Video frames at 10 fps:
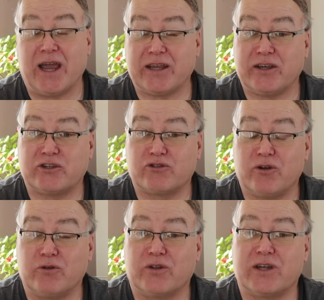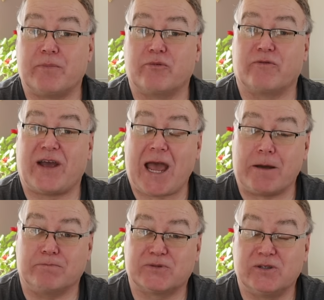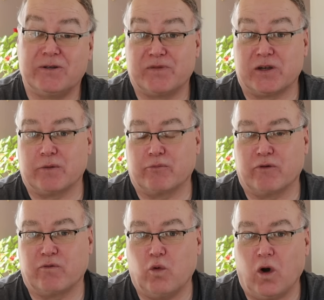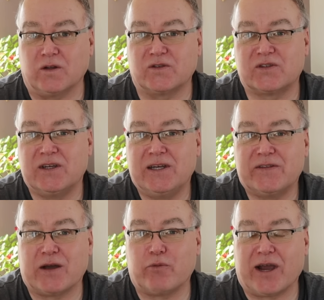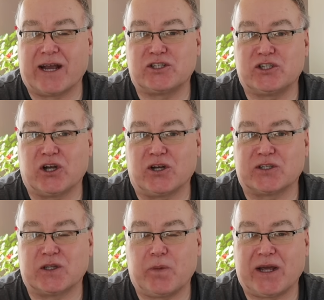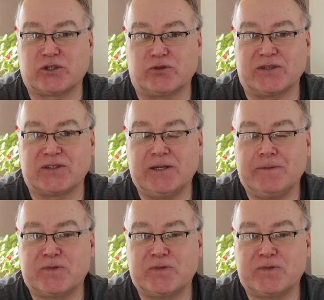I can control the number of amps, the number of watts that we're actually charging the batteries.